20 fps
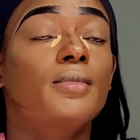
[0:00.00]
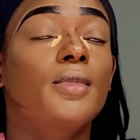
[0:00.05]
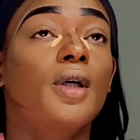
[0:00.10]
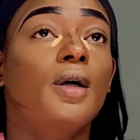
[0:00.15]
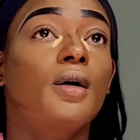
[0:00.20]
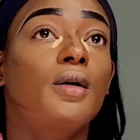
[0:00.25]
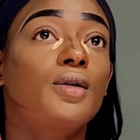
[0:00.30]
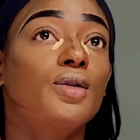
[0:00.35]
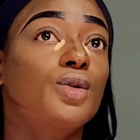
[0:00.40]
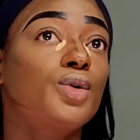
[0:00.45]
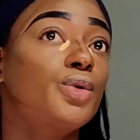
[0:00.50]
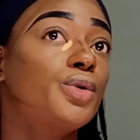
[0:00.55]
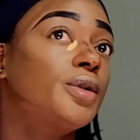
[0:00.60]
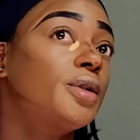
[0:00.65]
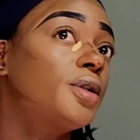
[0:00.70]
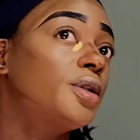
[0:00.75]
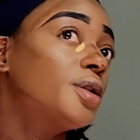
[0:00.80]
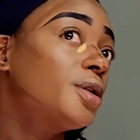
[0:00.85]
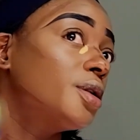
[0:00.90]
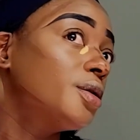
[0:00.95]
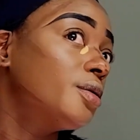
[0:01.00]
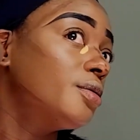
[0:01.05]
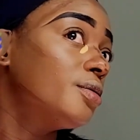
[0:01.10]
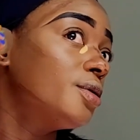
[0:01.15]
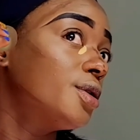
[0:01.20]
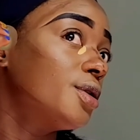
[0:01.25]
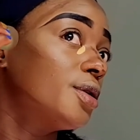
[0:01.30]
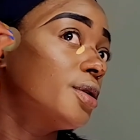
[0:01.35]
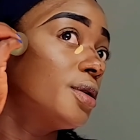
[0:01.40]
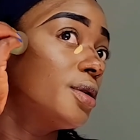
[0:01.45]
contour to
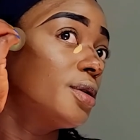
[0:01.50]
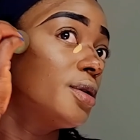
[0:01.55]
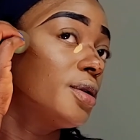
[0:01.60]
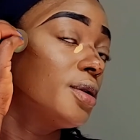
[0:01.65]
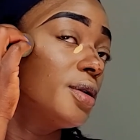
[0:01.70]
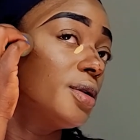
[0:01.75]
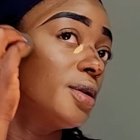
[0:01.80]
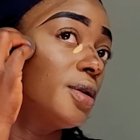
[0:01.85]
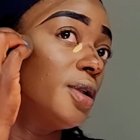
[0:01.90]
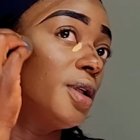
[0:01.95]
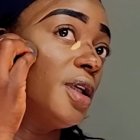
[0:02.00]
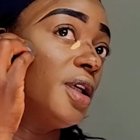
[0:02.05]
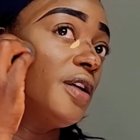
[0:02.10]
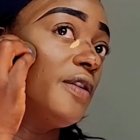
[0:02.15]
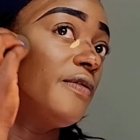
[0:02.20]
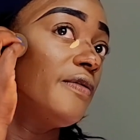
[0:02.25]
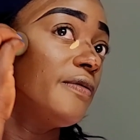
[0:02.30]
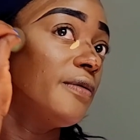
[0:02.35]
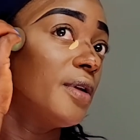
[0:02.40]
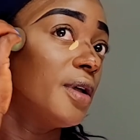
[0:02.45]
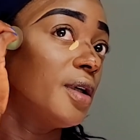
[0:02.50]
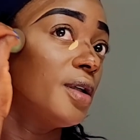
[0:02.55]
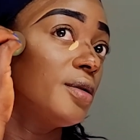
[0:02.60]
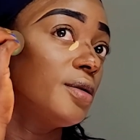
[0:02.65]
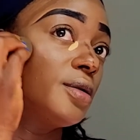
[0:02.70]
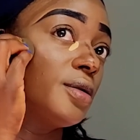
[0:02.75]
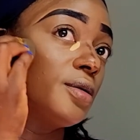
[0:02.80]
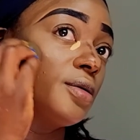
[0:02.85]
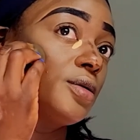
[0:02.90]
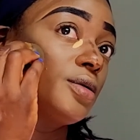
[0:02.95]
just keep a
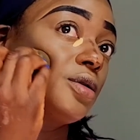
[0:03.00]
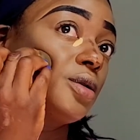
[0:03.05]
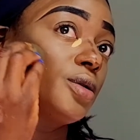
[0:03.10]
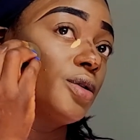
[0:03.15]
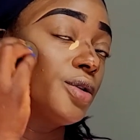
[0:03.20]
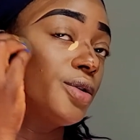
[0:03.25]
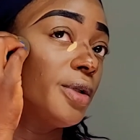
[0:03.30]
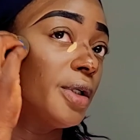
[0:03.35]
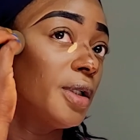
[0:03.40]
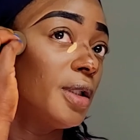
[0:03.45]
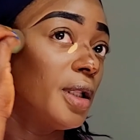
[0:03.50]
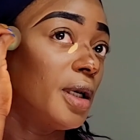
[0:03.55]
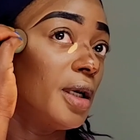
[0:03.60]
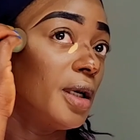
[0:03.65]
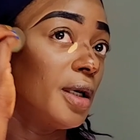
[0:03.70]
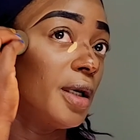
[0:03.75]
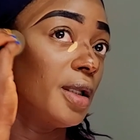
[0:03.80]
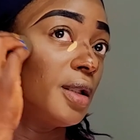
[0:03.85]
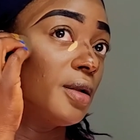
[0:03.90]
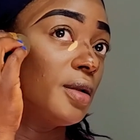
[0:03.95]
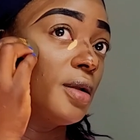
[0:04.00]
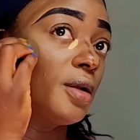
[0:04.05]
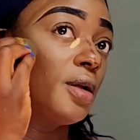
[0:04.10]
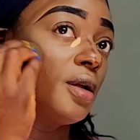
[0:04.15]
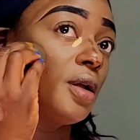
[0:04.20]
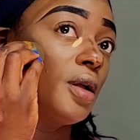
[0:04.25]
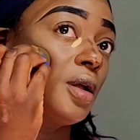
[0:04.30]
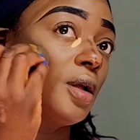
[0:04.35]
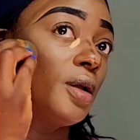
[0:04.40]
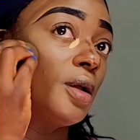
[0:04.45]
straight line.
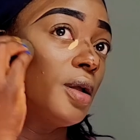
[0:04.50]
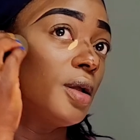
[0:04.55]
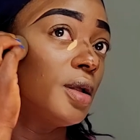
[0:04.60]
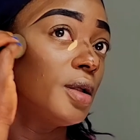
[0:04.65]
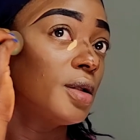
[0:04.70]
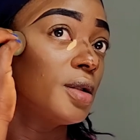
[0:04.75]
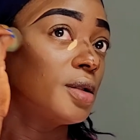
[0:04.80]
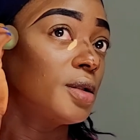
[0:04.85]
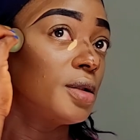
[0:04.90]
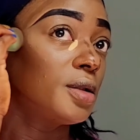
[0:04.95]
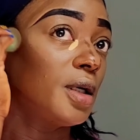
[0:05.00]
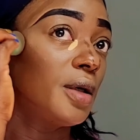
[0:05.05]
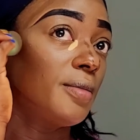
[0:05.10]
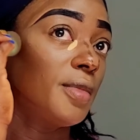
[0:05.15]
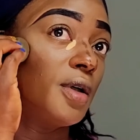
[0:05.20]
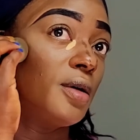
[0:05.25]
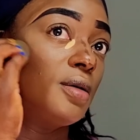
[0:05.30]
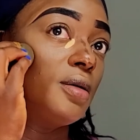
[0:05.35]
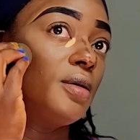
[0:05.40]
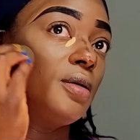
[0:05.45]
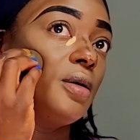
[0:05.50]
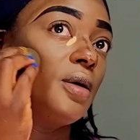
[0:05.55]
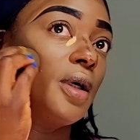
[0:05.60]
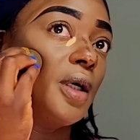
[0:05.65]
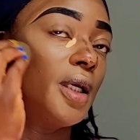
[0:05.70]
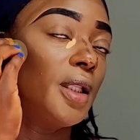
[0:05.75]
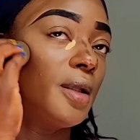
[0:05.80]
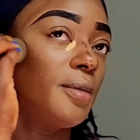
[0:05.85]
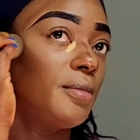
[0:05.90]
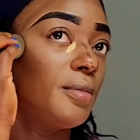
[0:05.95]
So I'm gonna go
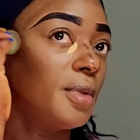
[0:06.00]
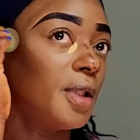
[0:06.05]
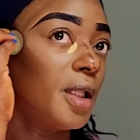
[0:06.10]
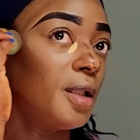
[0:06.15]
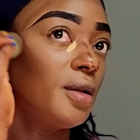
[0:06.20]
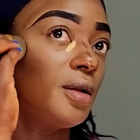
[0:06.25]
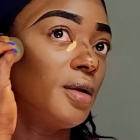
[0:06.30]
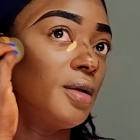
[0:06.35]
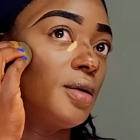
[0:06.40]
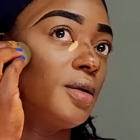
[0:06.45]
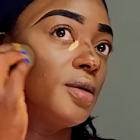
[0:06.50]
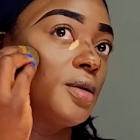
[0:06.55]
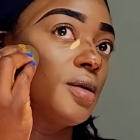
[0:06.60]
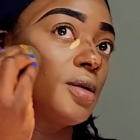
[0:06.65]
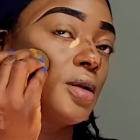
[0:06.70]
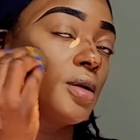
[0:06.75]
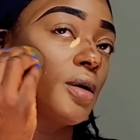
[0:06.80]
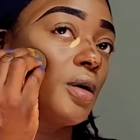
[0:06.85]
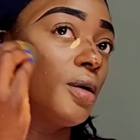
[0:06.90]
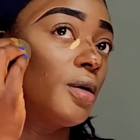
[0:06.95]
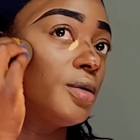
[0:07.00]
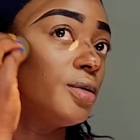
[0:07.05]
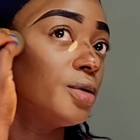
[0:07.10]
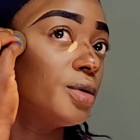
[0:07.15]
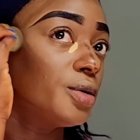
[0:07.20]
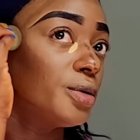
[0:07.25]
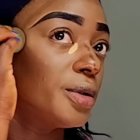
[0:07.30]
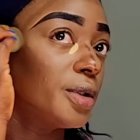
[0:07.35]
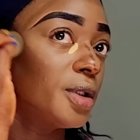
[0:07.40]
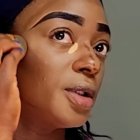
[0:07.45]
ahead and blend this
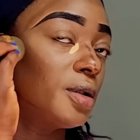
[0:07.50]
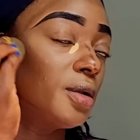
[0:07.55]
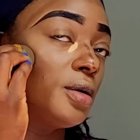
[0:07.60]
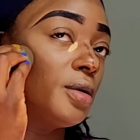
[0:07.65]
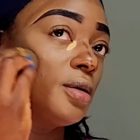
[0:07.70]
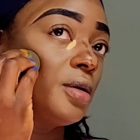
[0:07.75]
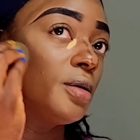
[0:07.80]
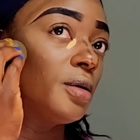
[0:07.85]
contour